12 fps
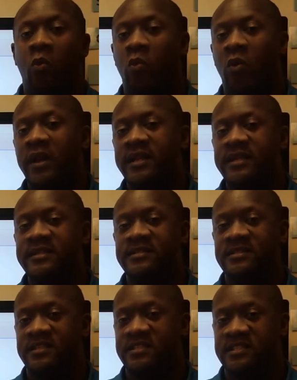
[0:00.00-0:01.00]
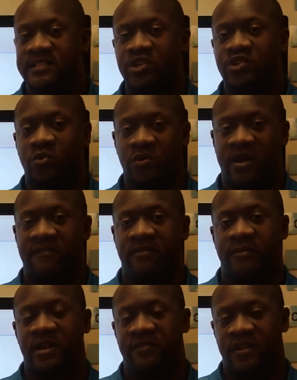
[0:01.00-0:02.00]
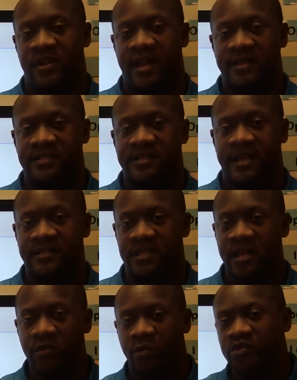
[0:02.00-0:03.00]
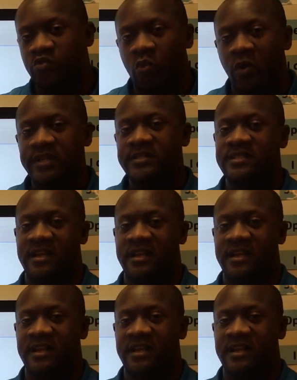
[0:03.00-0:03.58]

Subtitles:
What is the central government of the United States? In other words, what is the